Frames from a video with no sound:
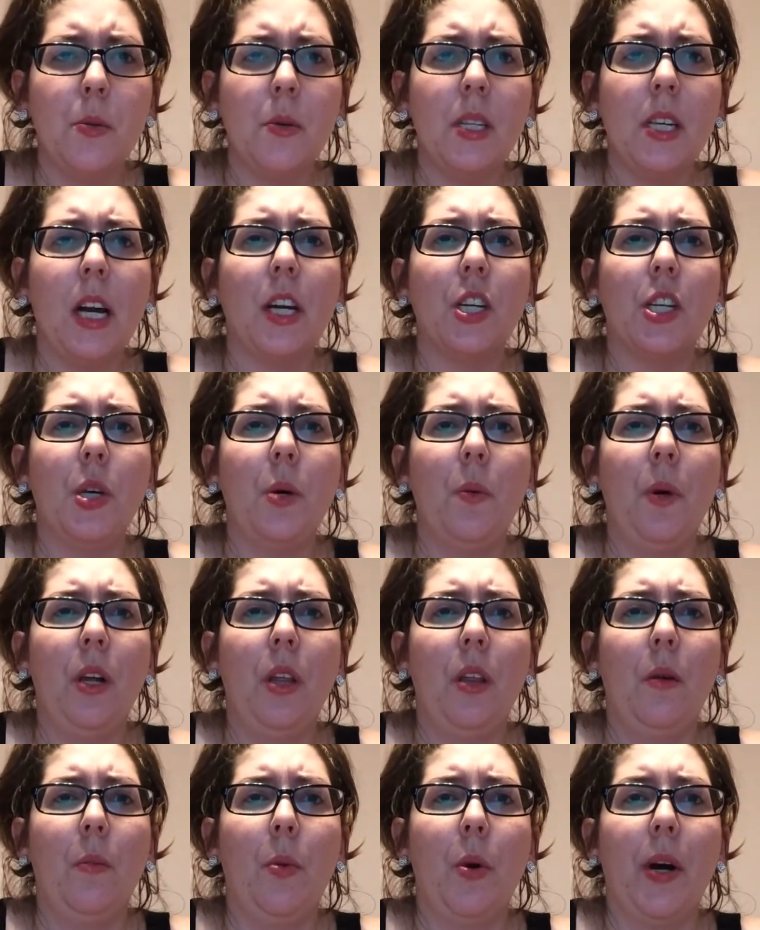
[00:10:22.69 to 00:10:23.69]
was actually one
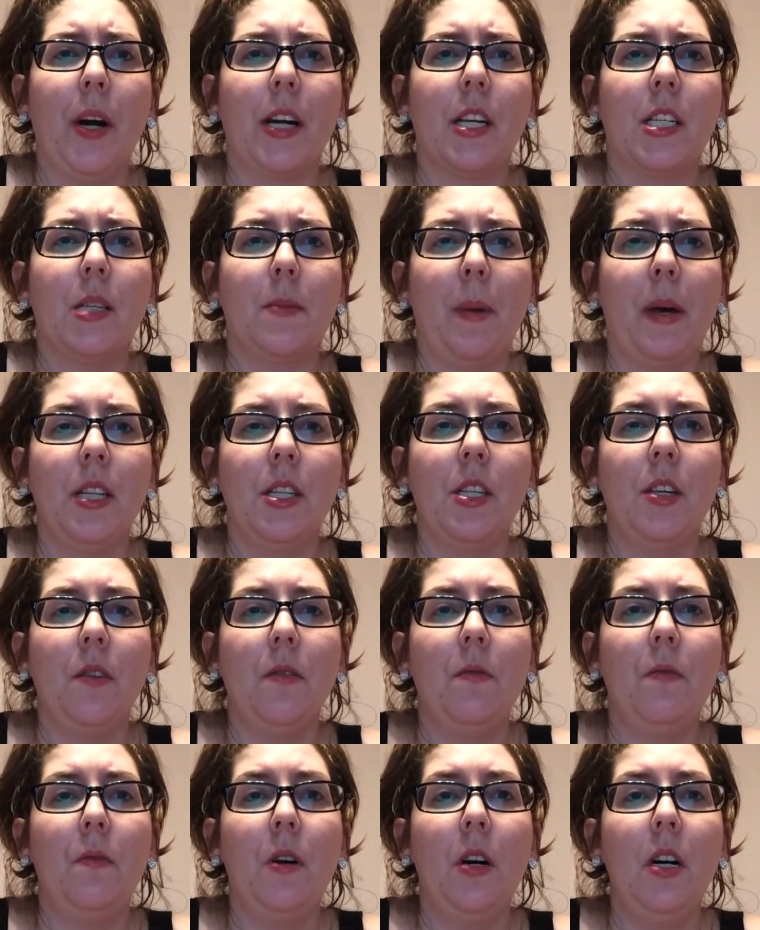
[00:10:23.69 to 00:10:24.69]
of the more
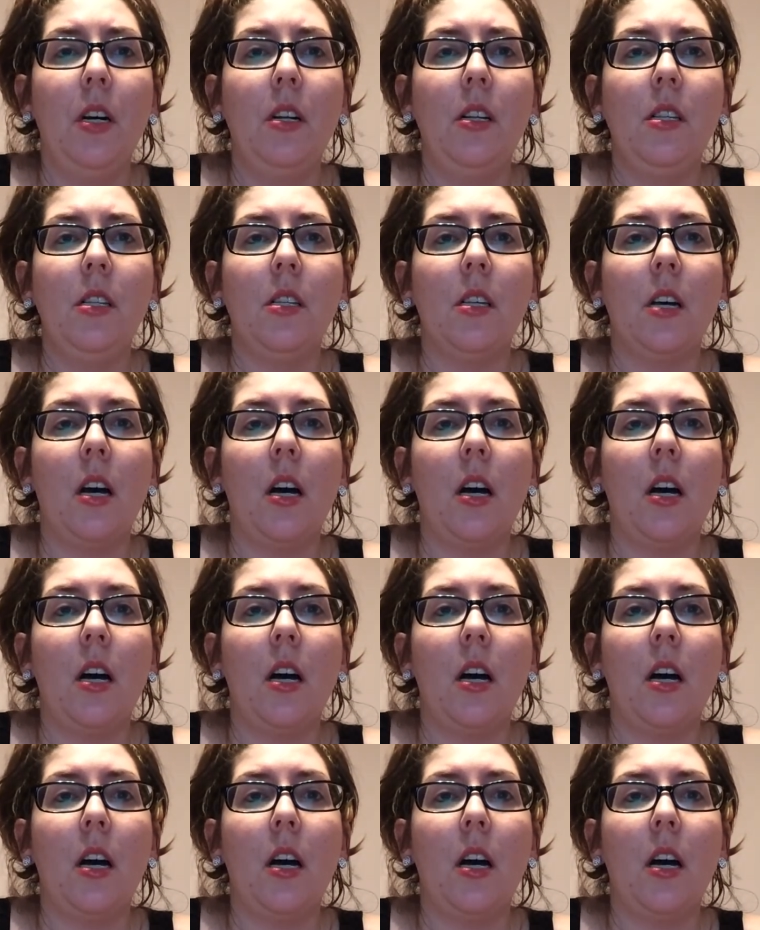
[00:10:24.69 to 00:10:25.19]
expensive ones,